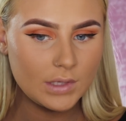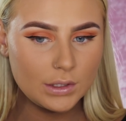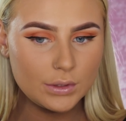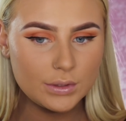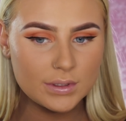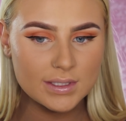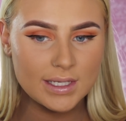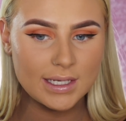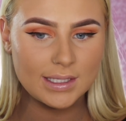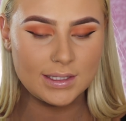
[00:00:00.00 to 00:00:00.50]

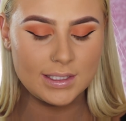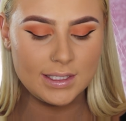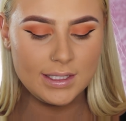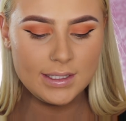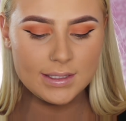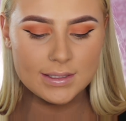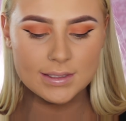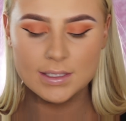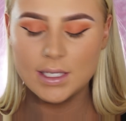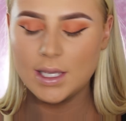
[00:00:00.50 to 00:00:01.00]
Looks like
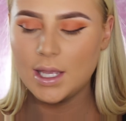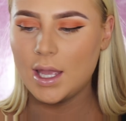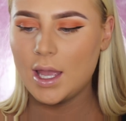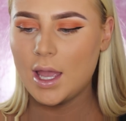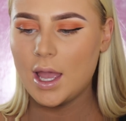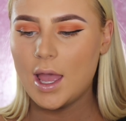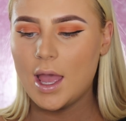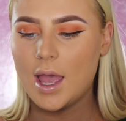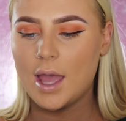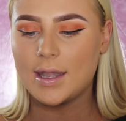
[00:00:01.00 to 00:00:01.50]
this.
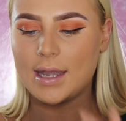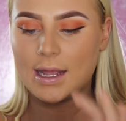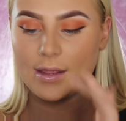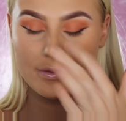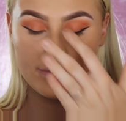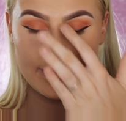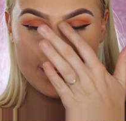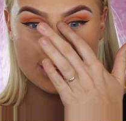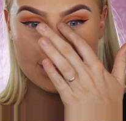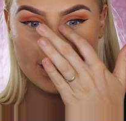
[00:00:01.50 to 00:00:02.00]
Now
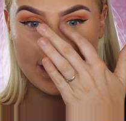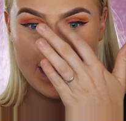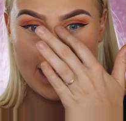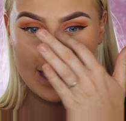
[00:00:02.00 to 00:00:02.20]
the reason I